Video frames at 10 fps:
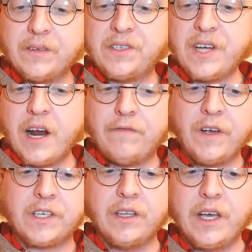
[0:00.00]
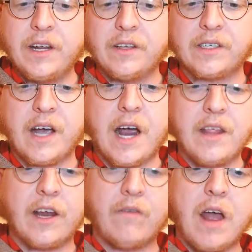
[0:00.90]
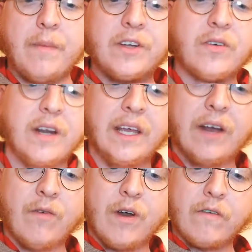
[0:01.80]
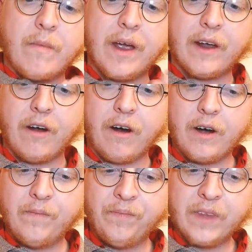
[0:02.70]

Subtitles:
and stared fixedly into the sky like a rabbit trying to get run over by a car.